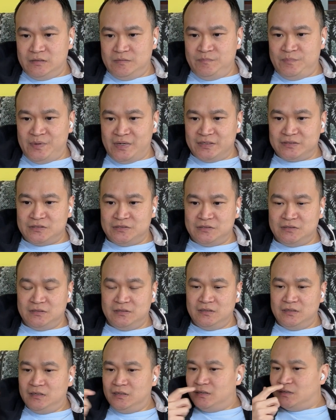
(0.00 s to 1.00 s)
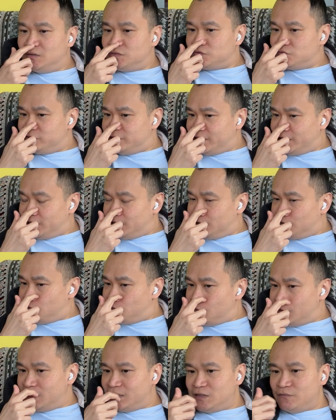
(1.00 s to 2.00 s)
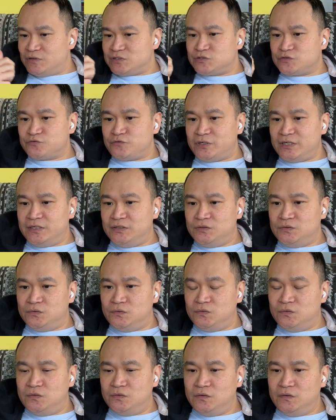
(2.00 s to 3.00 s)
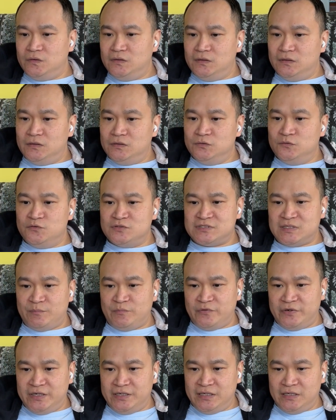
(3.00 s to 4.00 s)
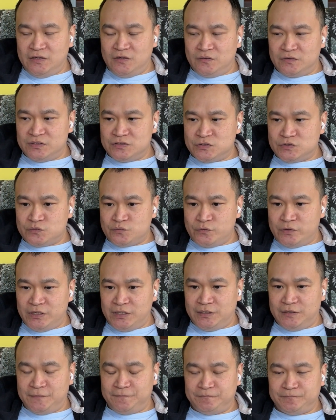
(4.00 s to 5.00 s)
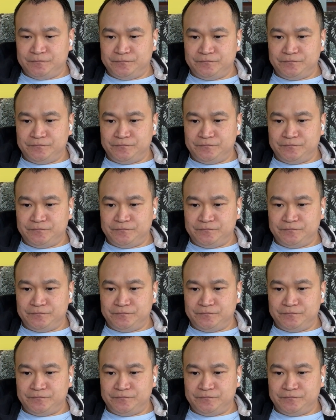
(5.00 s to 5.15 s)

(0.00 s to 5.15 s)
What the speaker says: But today, while I was trying to do some reading on the screen,